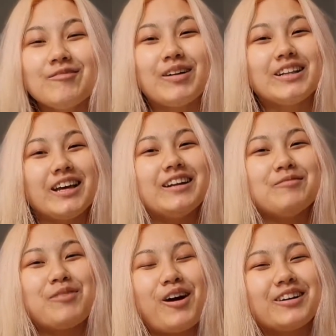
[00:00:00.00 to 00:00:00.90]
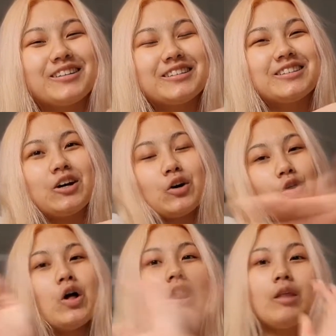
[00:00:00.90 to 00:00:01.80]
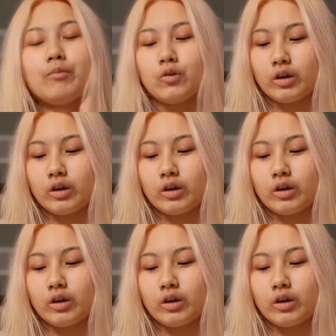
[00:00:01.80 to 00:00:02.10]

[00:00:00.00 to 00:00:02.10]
my Identity products. So let me go